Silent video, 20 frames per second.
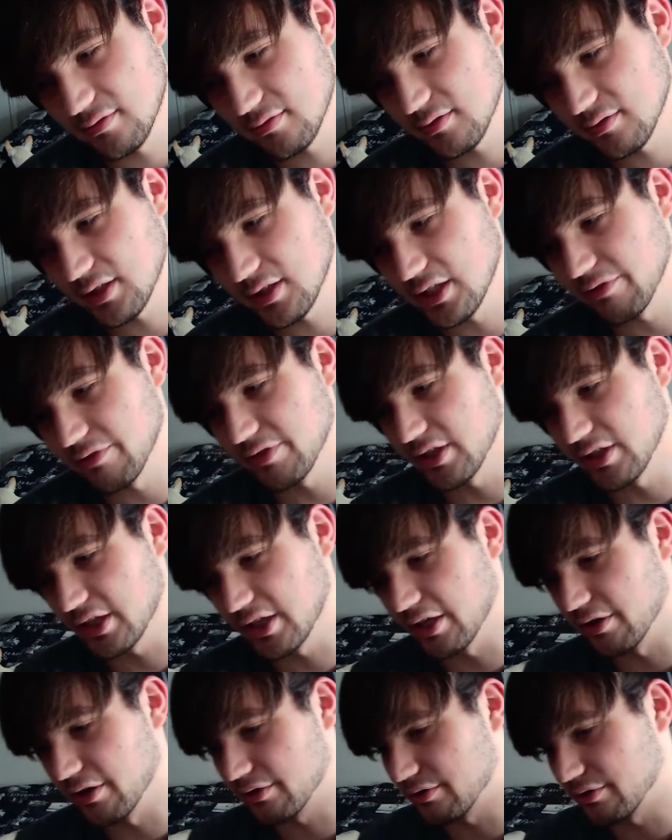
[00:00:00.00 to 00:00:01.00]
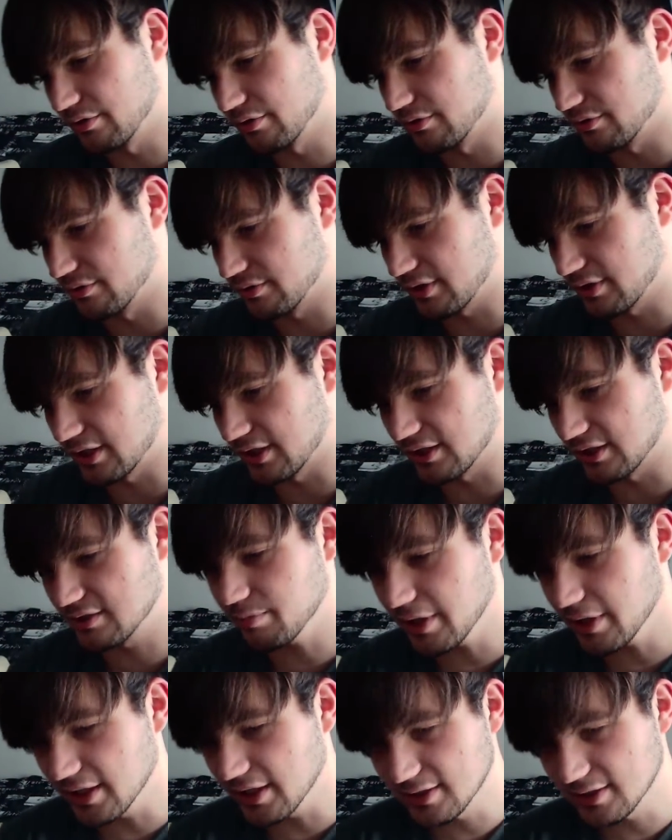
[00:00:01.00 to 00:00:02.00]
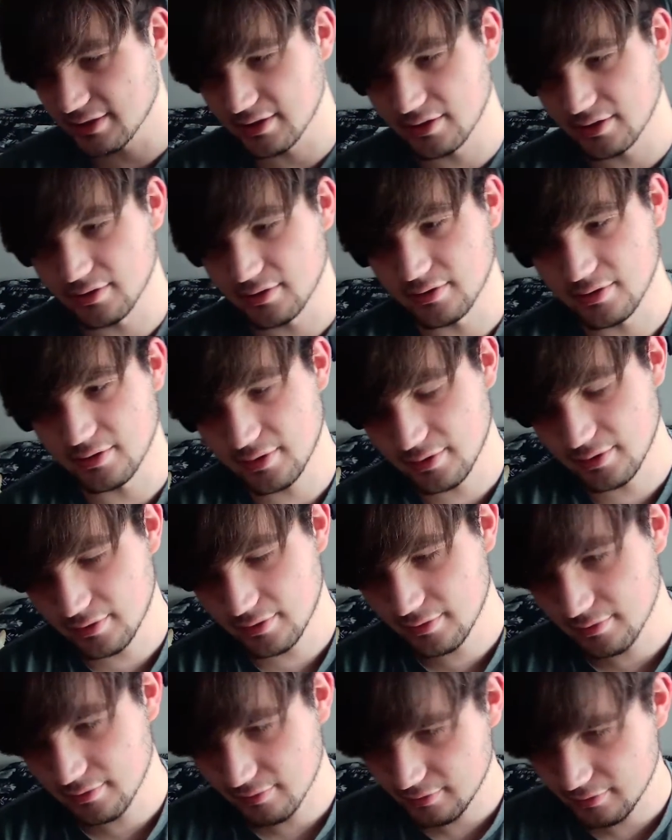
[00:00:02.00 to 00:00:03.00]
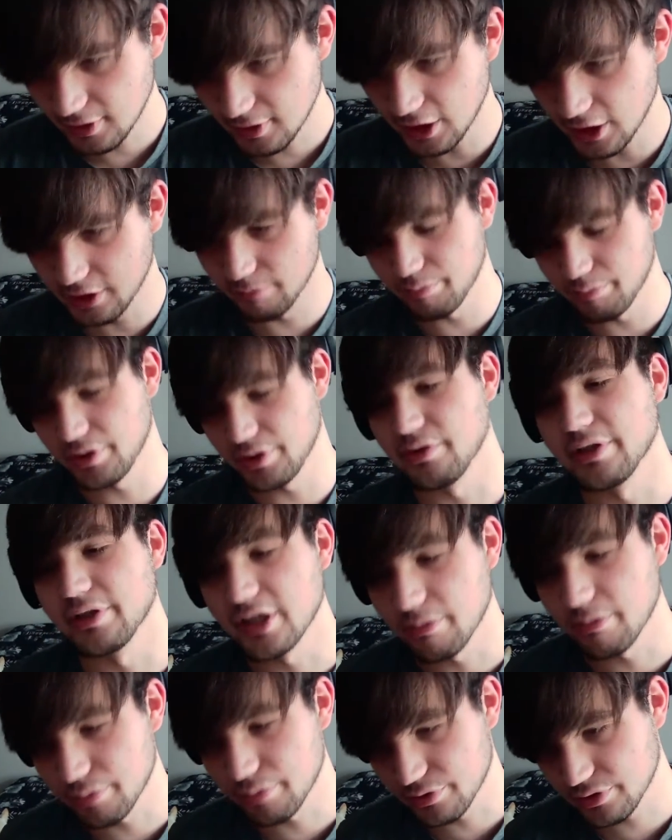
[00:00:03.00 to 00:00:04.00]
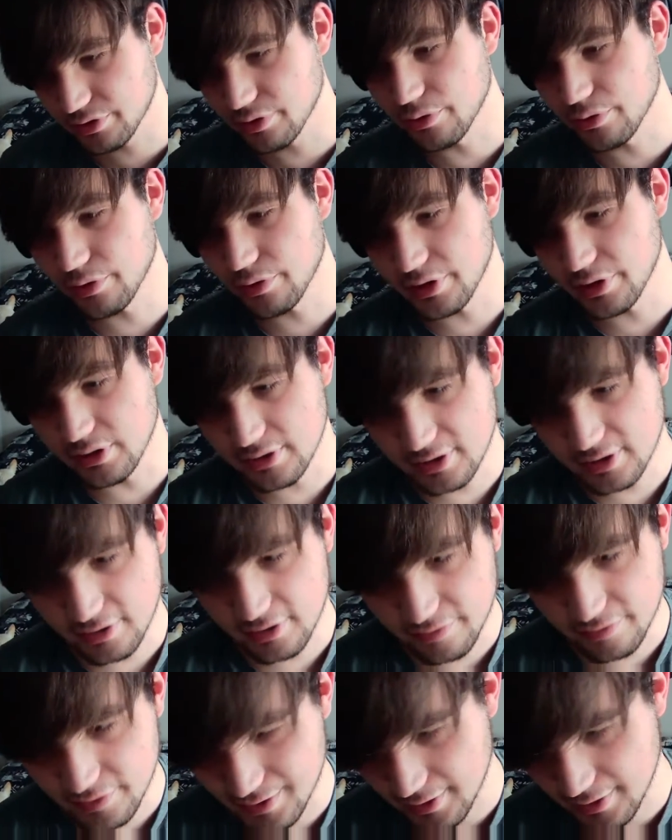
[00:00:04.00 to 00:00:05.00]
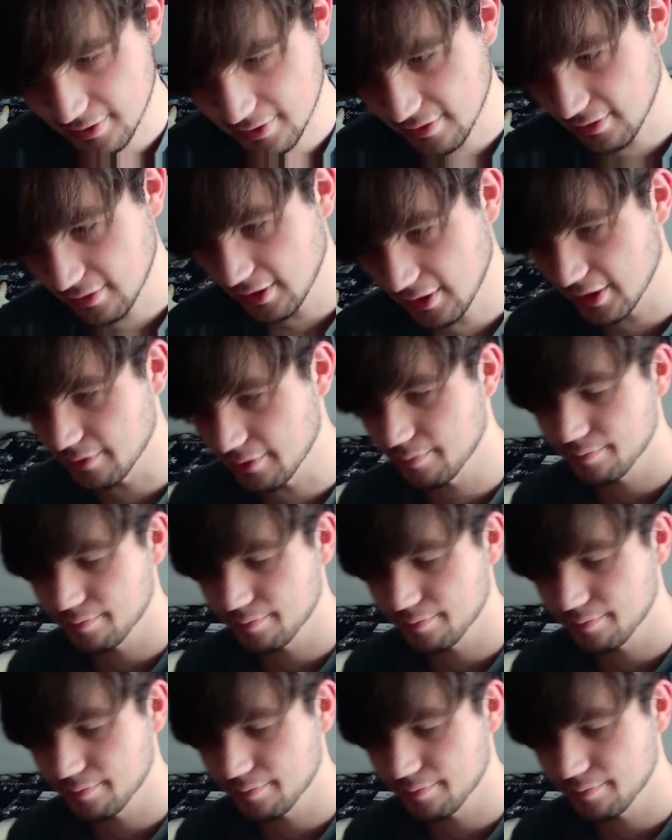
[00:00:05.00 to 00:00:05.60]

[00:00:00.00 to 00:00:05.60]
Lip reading: giving the characters like space and building up their story and stuff, and yeah.